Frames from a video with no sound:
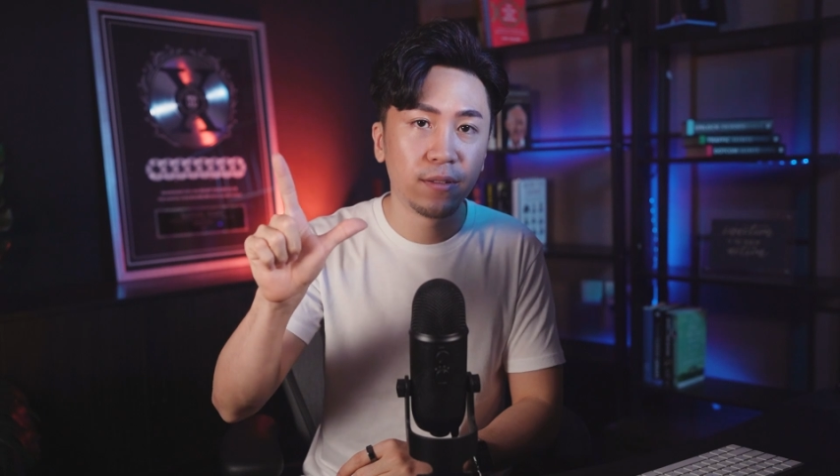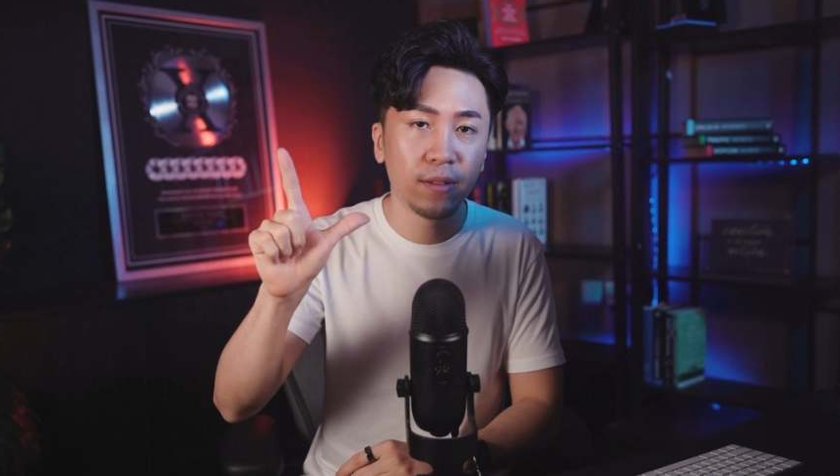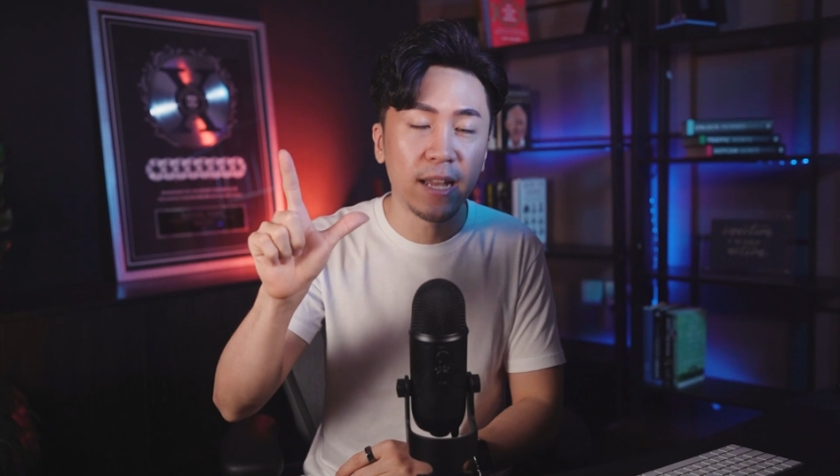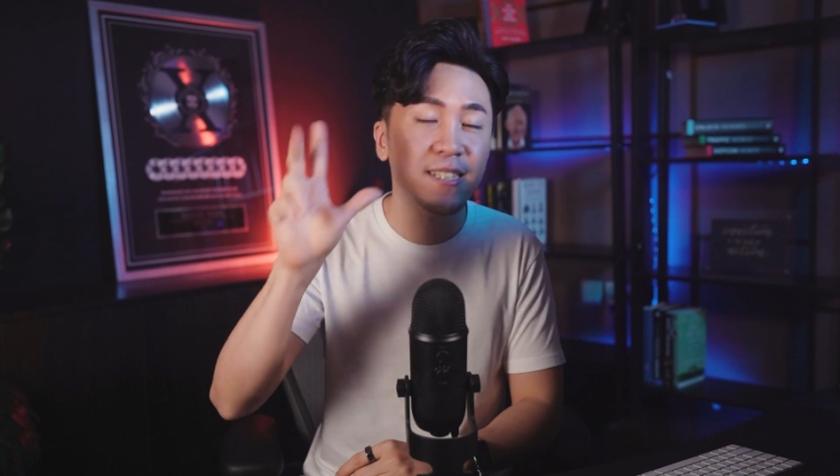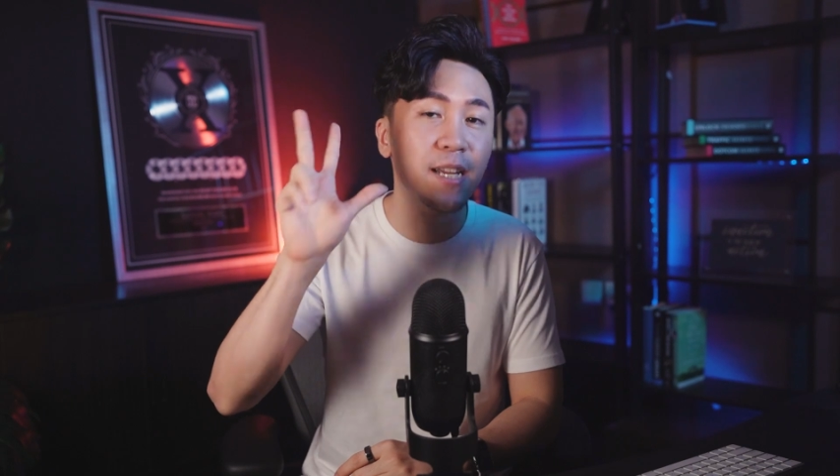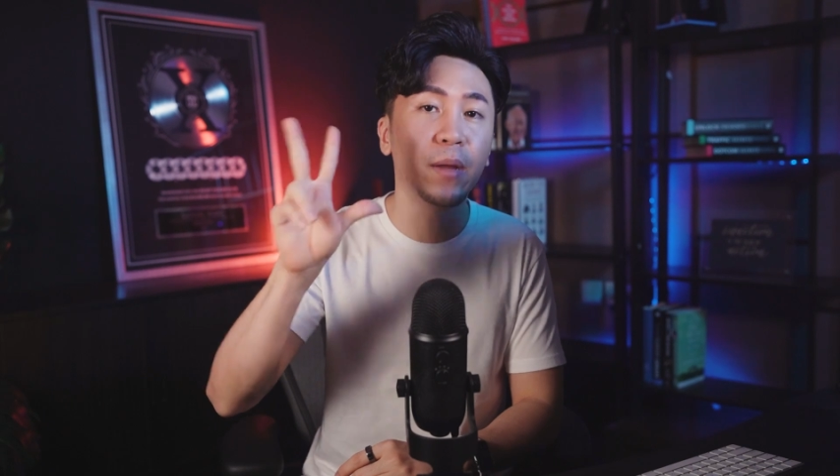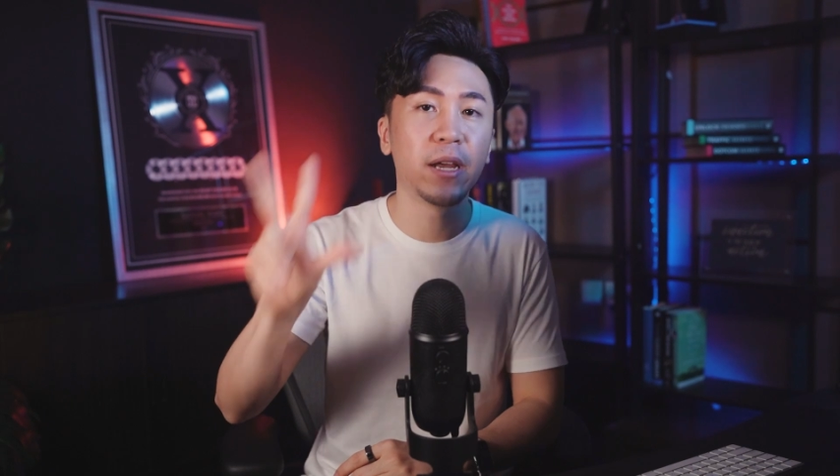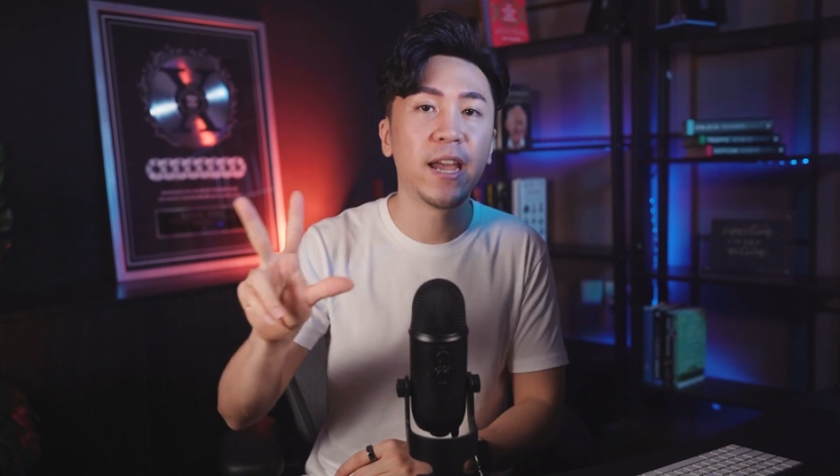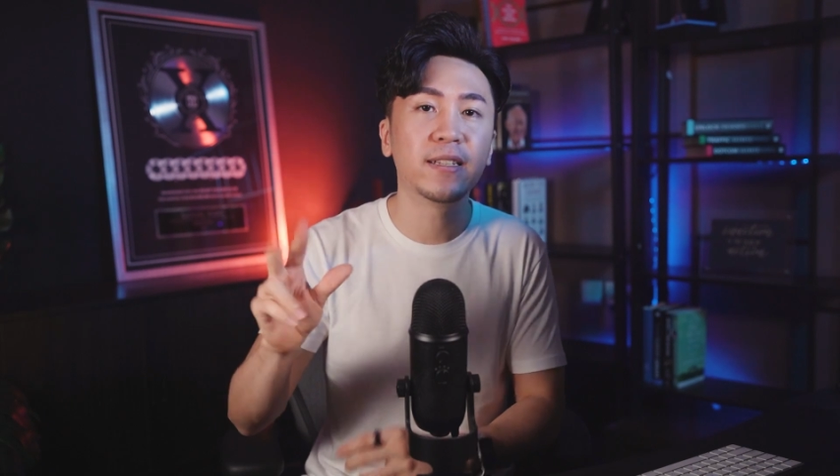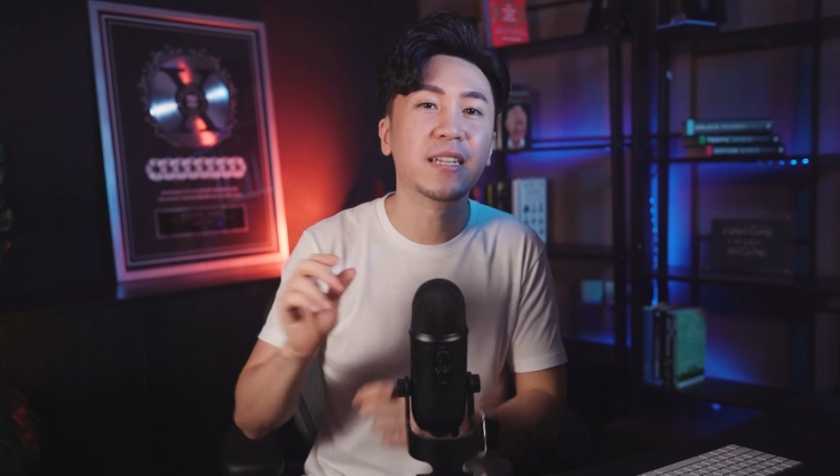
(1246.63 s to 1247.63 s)
And step number
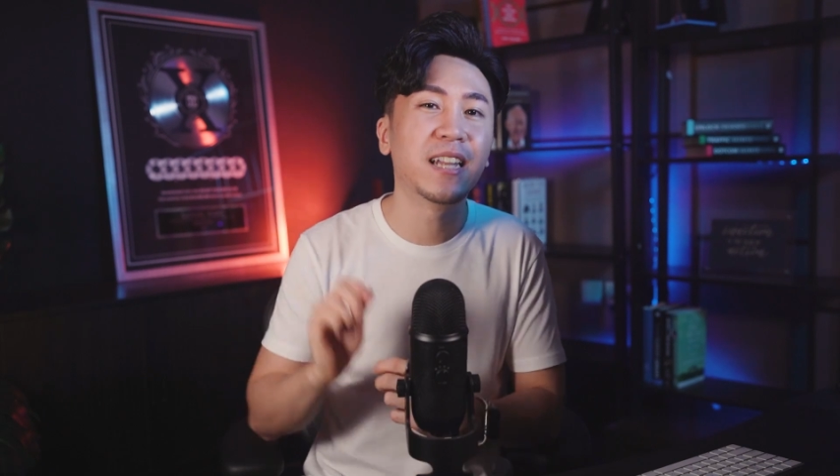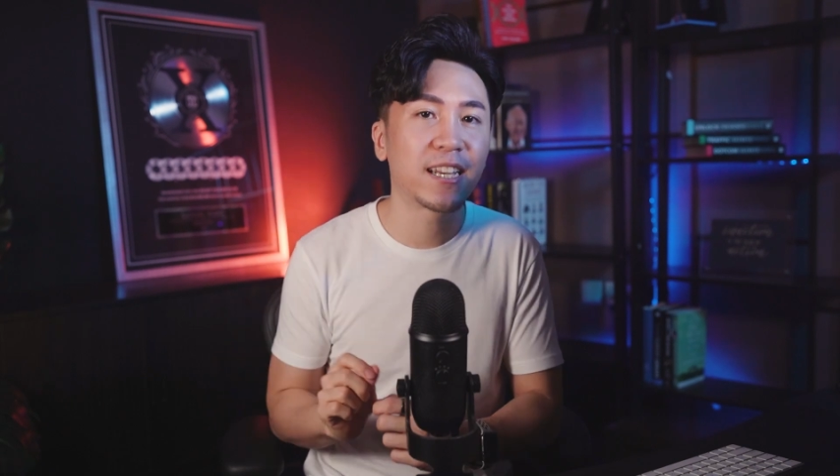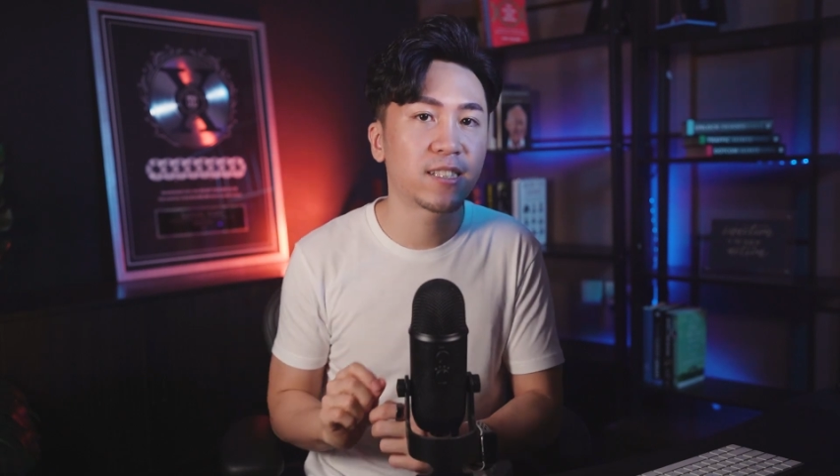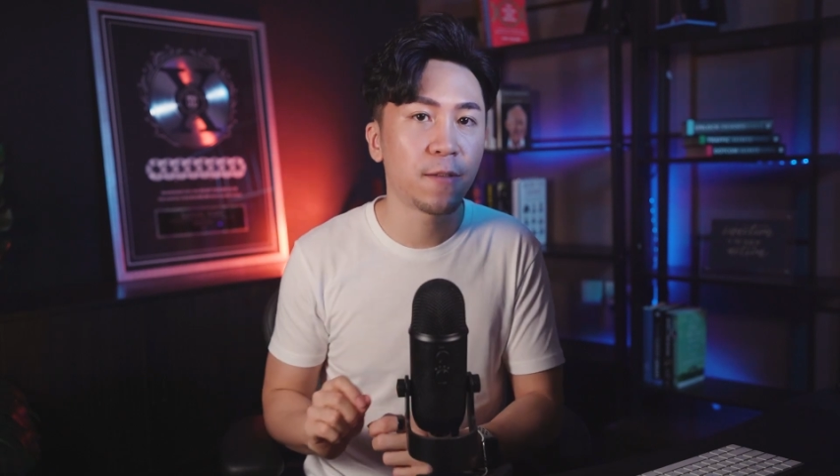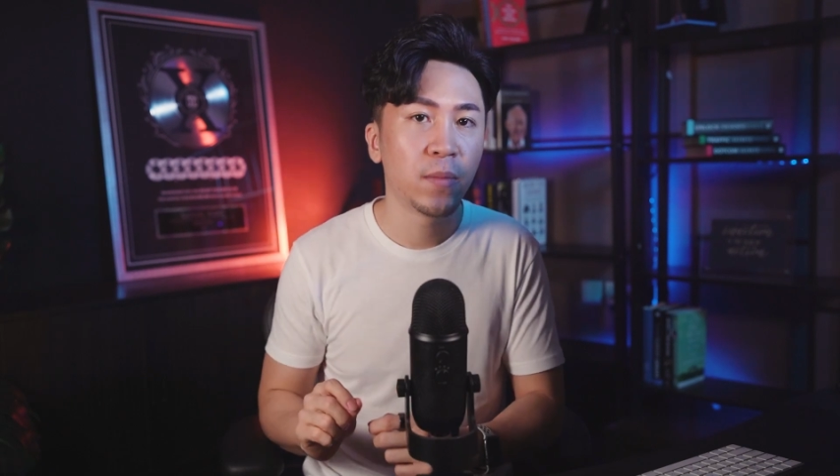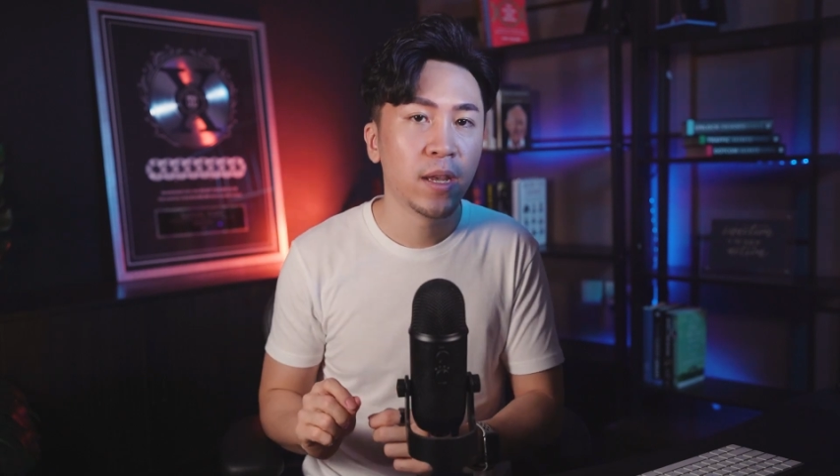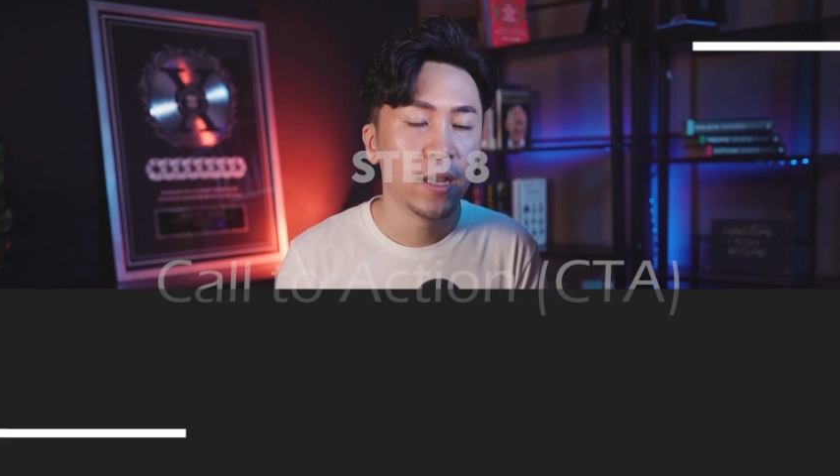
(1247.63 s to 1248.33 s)
8, the last step,